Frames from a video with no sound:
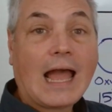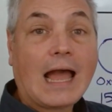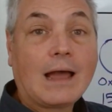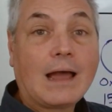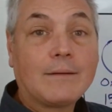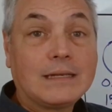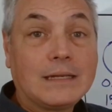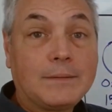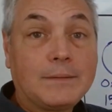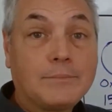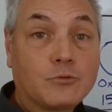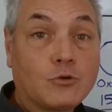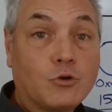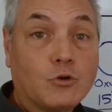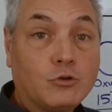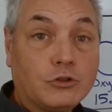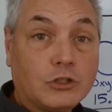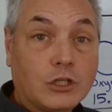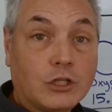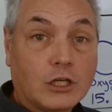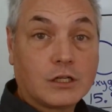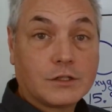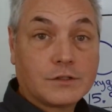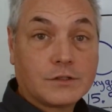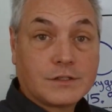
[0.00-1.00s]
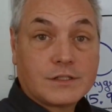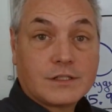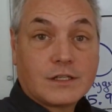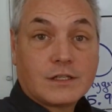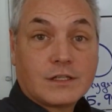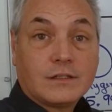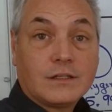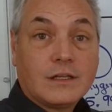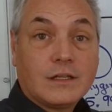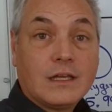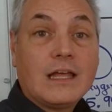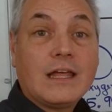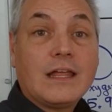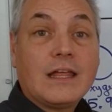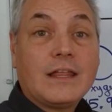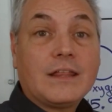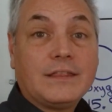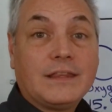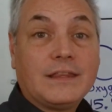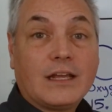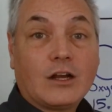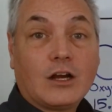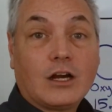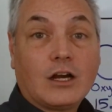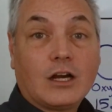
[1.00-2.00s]
how many protons
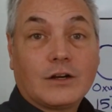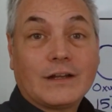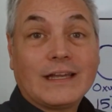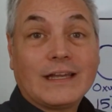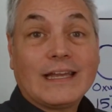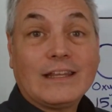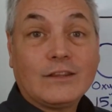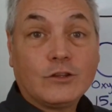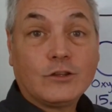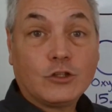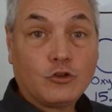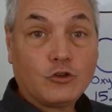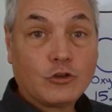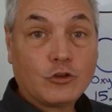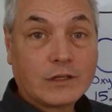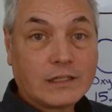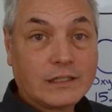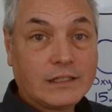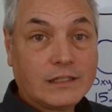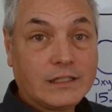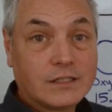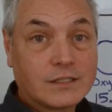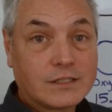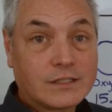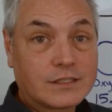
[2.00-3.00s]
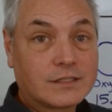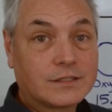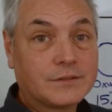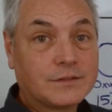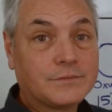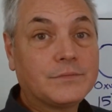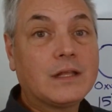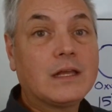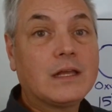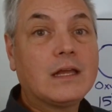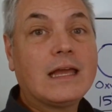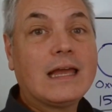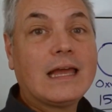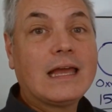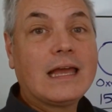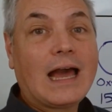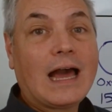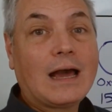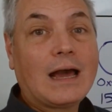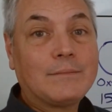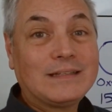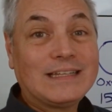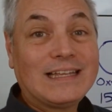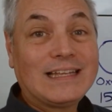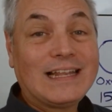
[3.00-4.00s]
there are in the nucleus,
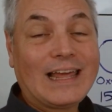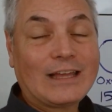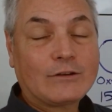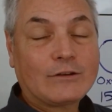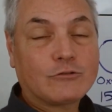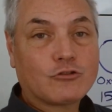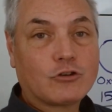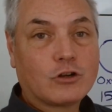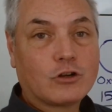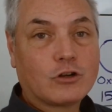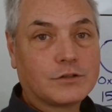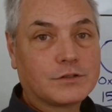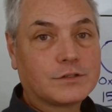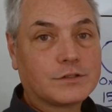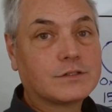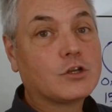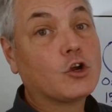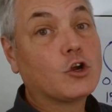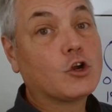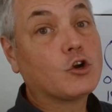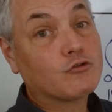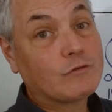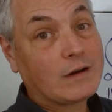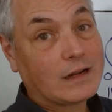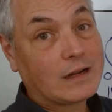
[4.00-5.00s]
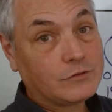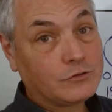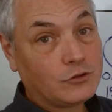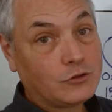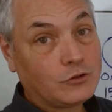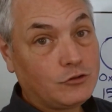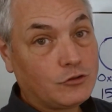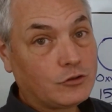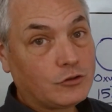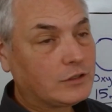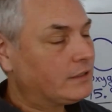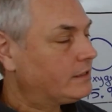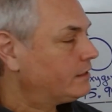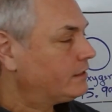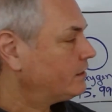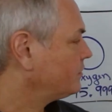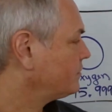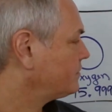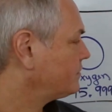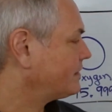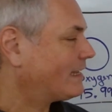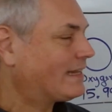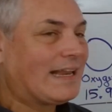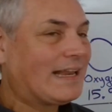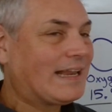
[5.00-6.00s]
how many electrons around the
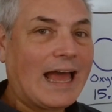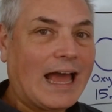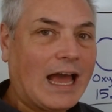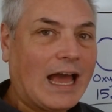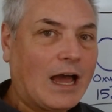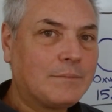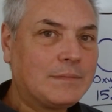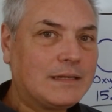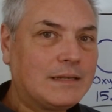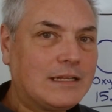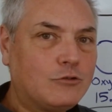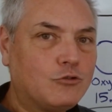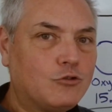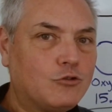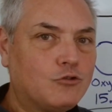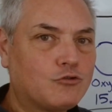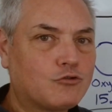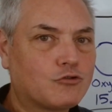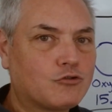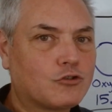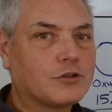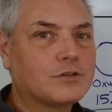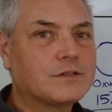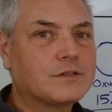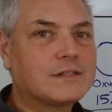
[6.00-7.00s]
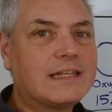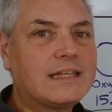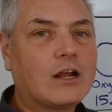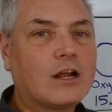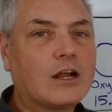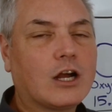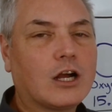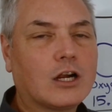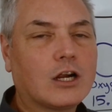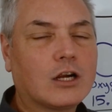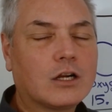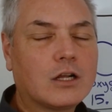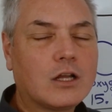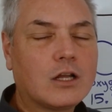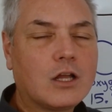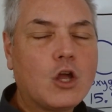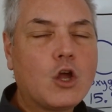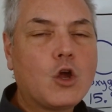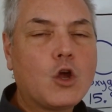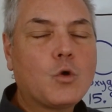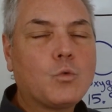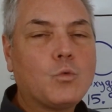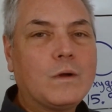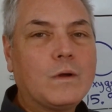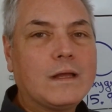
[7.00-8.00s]
nucleus, and how many neutrons there are
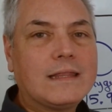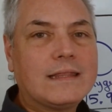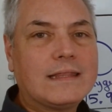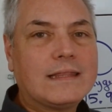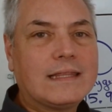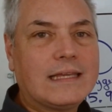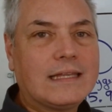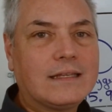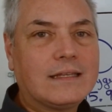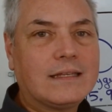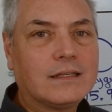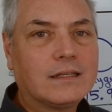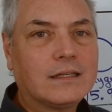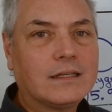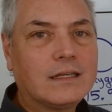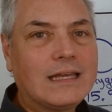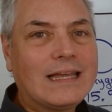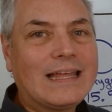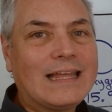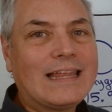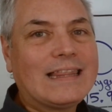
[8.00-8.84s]
within the